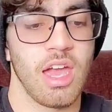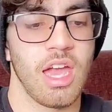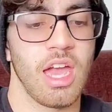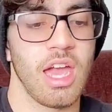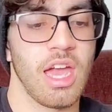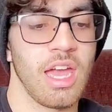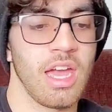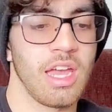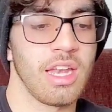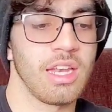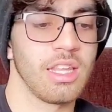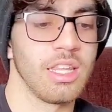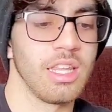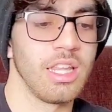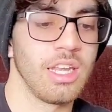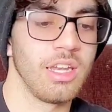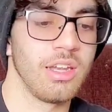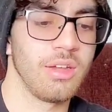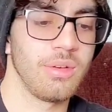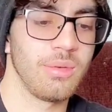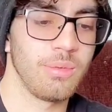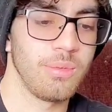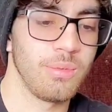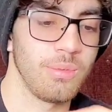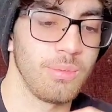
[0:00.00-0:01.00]
and let
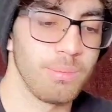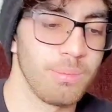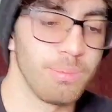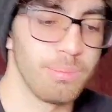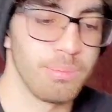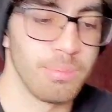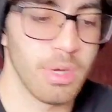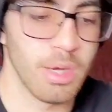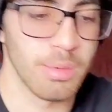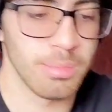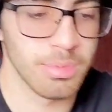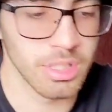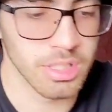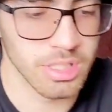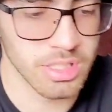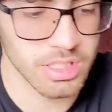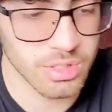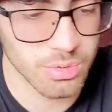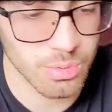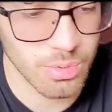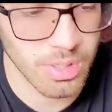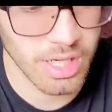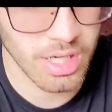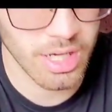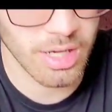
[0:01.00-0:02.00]
it bubble
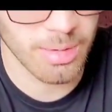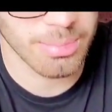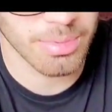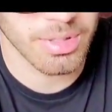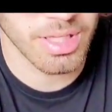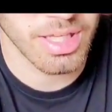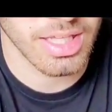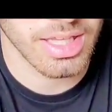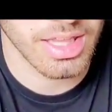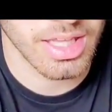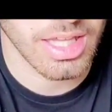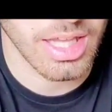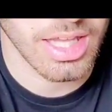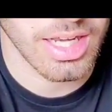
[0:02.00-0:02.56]
its way up like that.